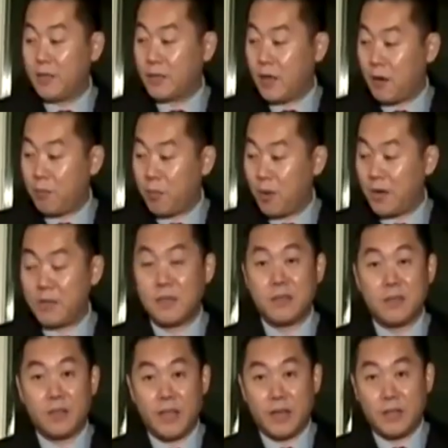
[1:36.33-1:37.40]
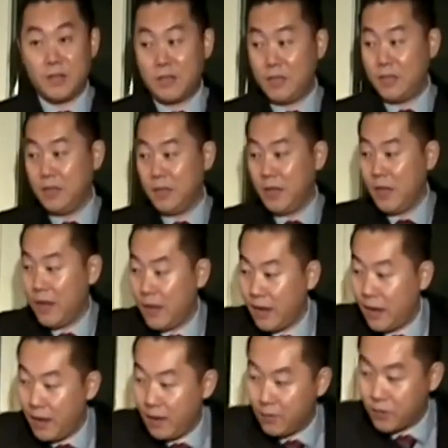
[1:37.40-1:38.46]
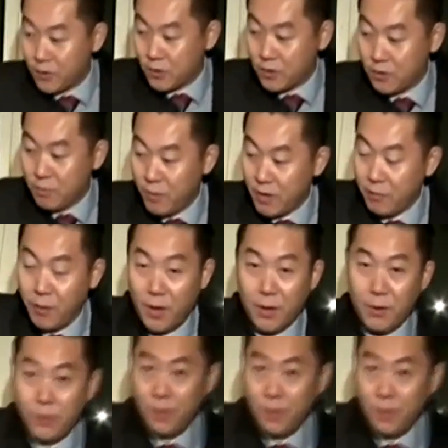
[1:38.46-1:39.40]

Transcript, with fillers: Cultural Association says demand for California